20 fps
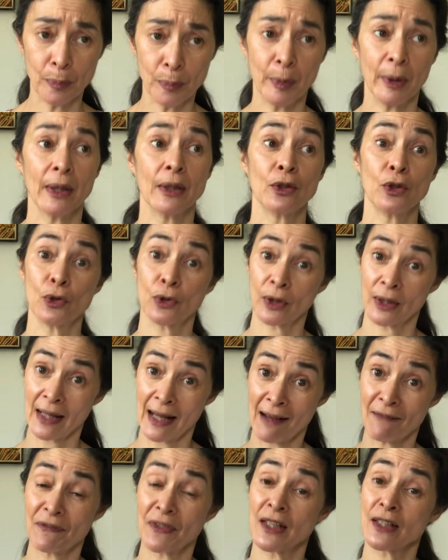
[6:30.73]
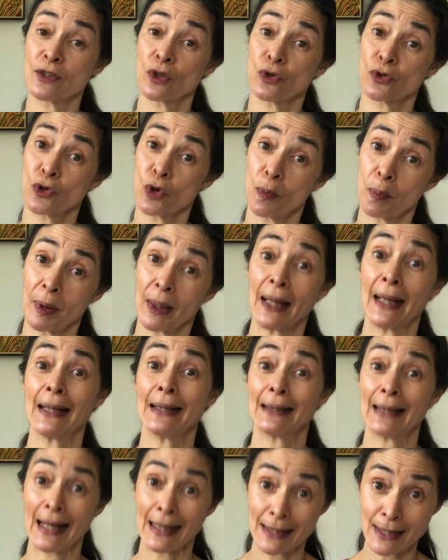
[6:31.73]
But you can have this on your plate.
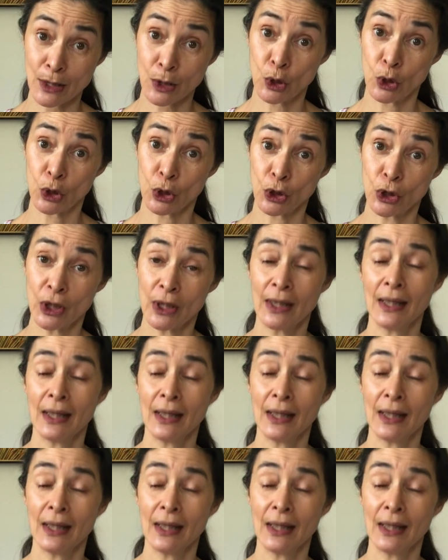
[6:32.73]
That's good.